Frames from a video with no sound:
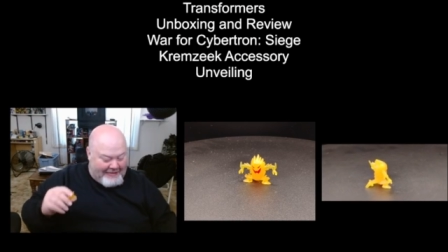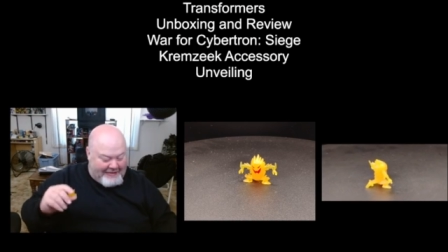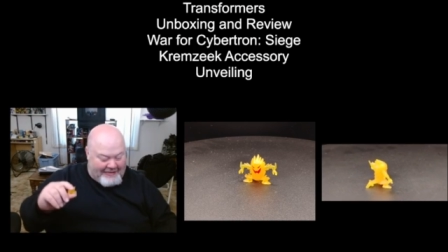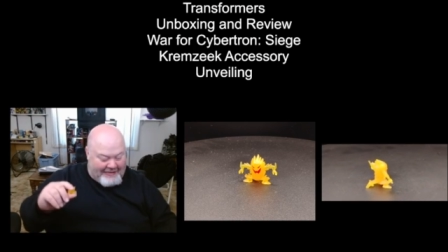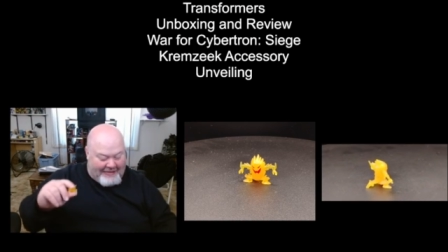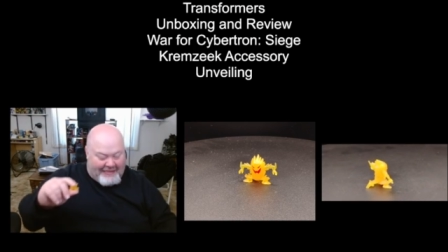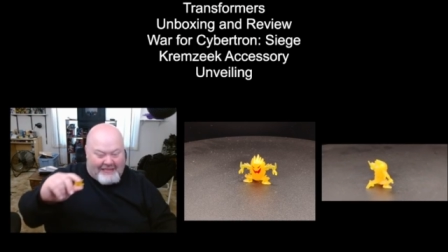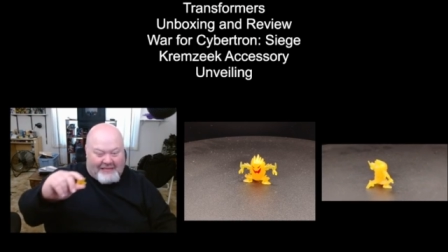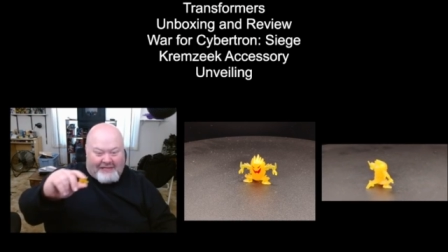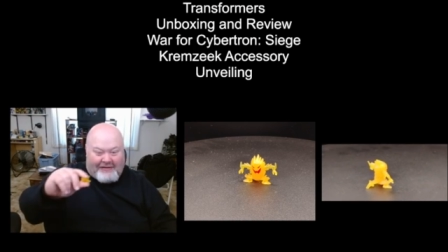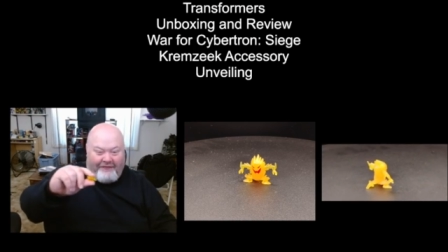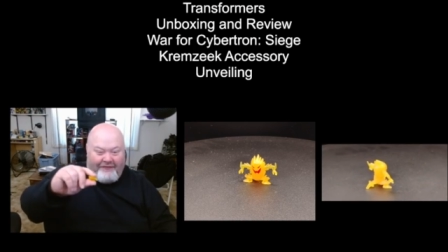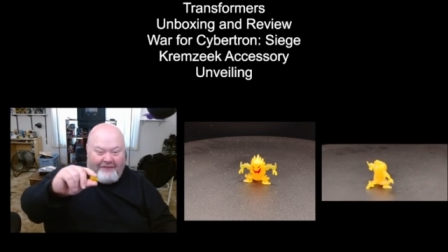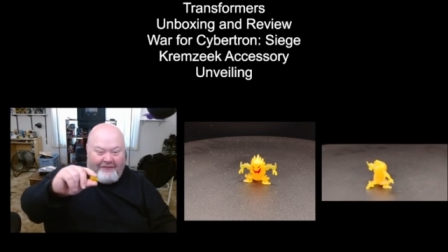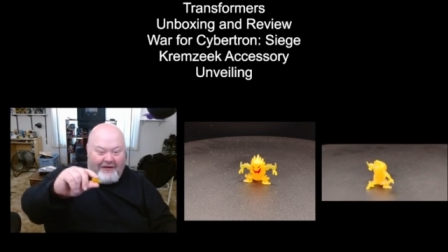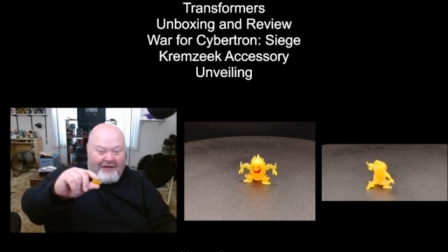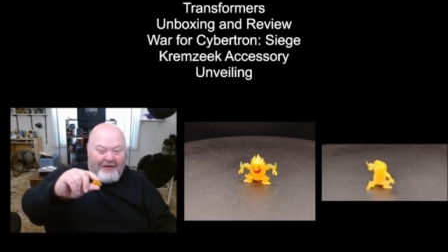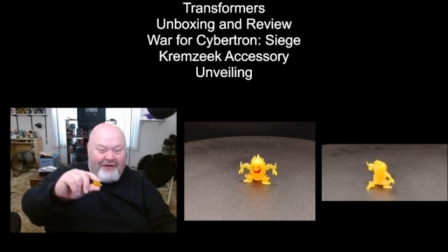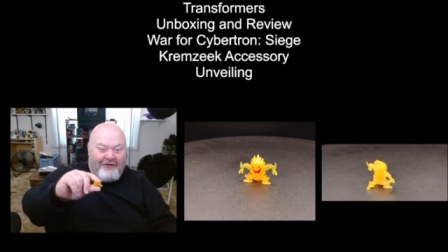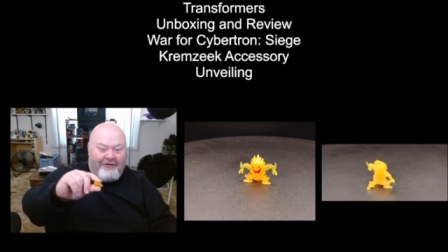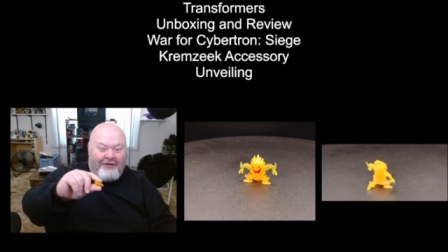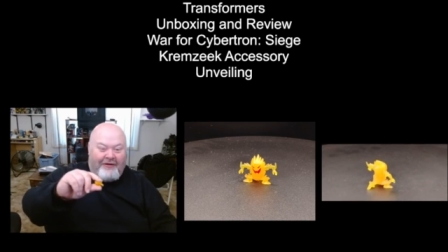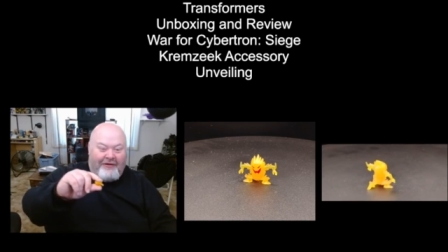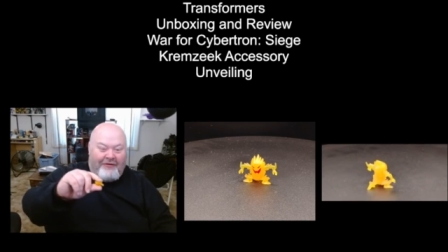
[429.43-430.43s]
this
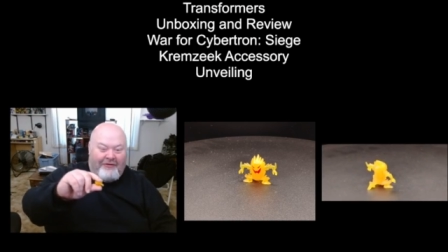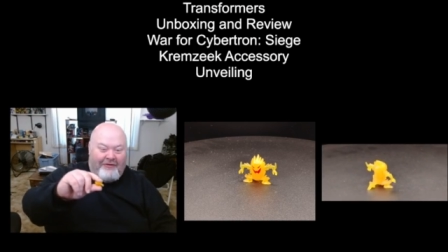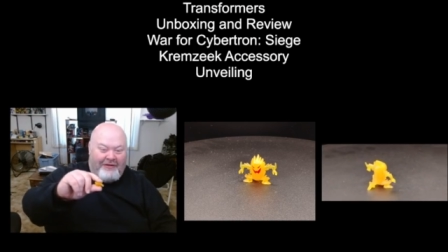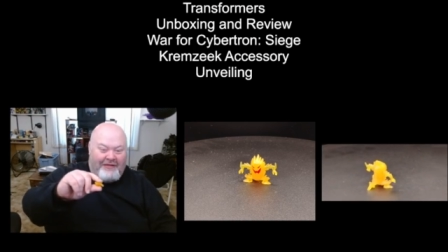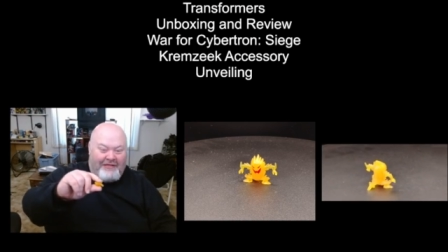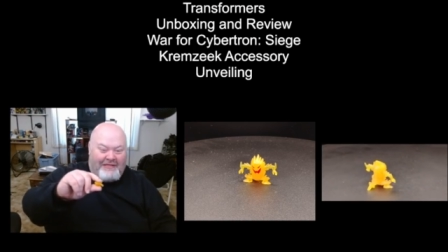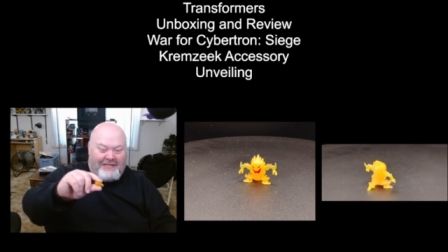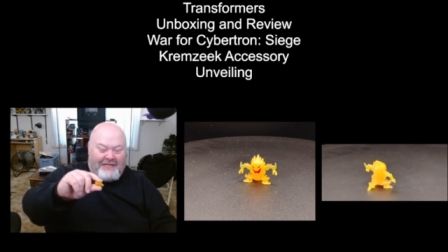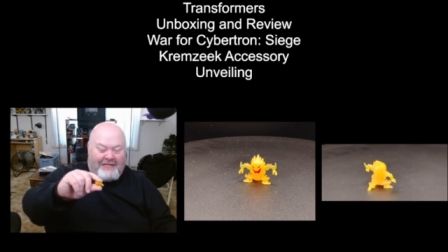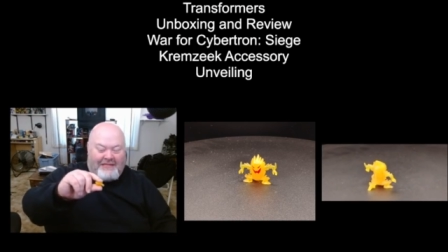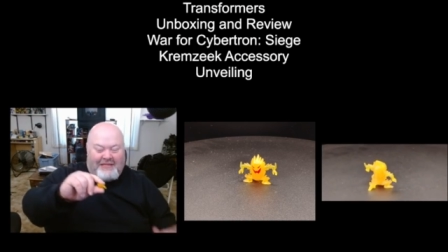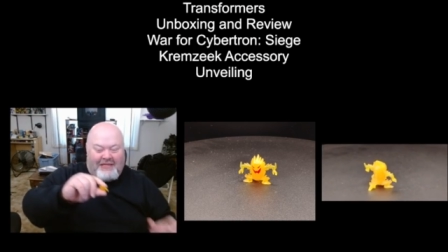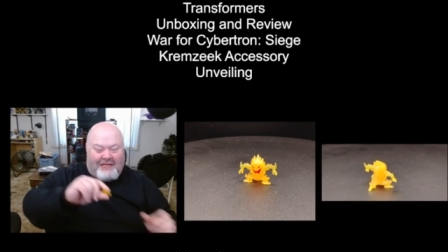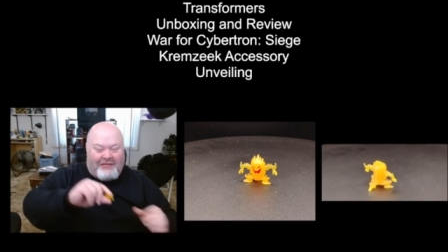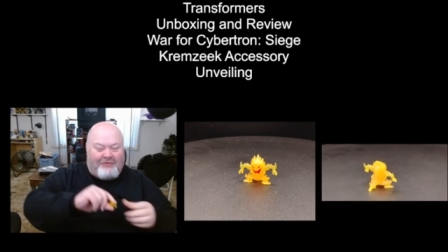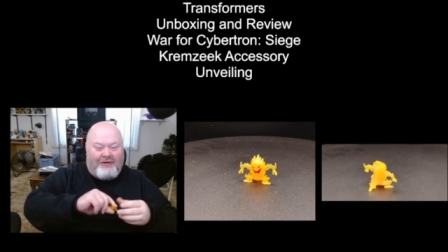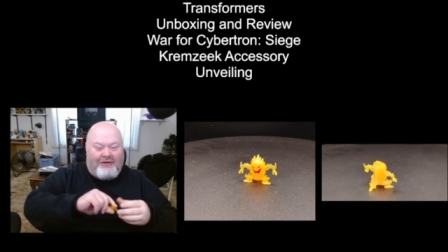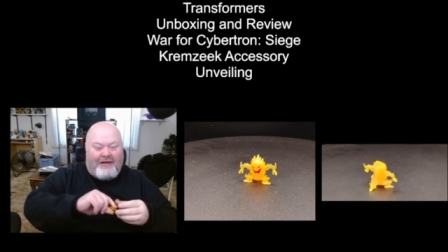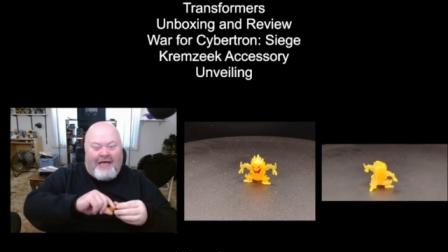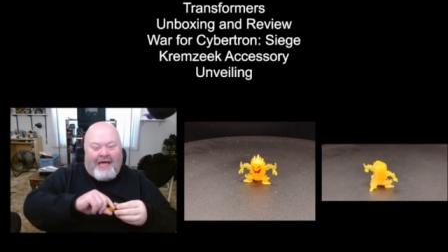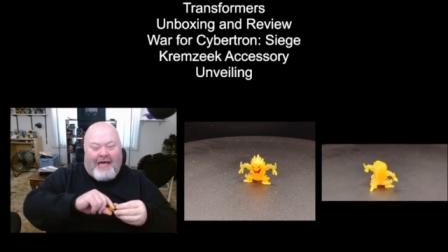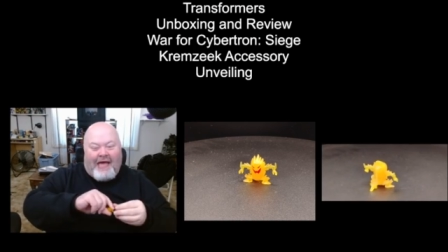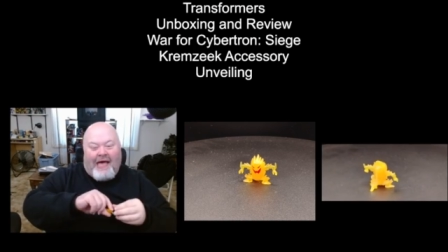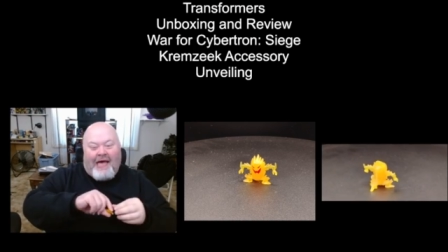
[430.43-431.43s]
figure or this
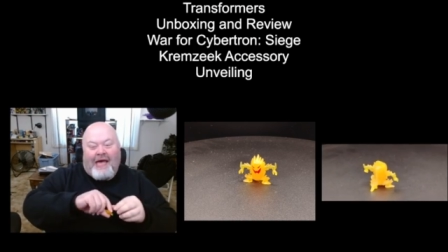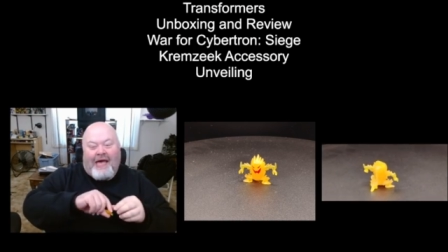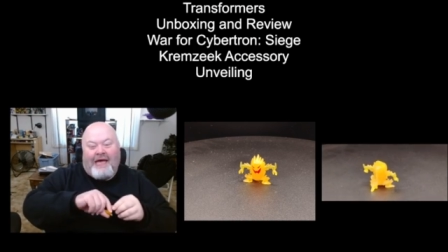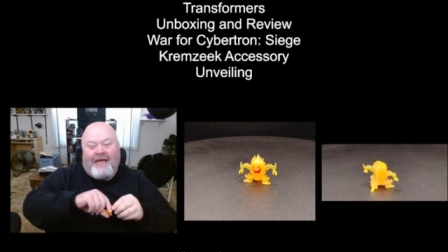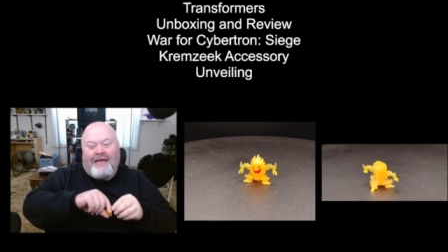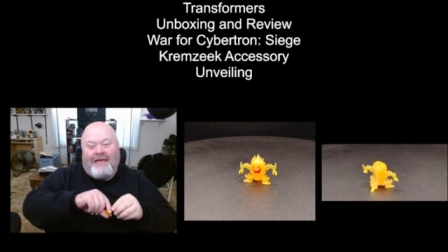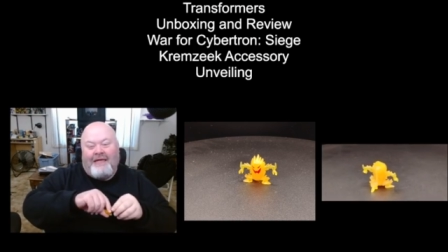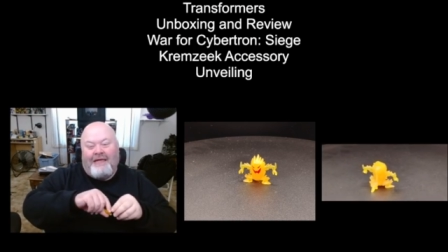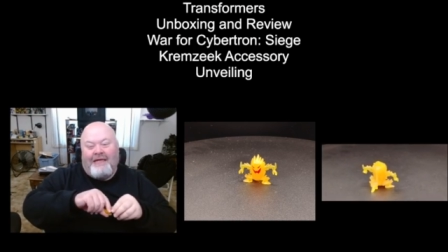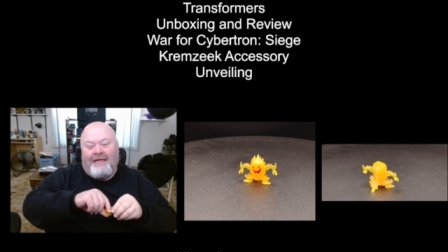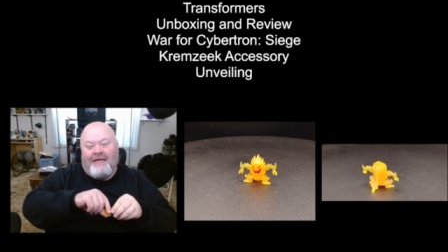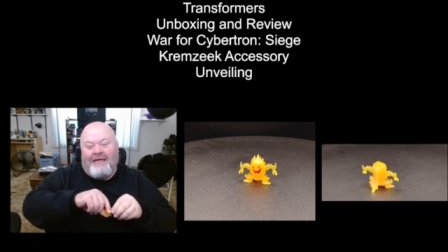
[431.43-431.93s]
accessory had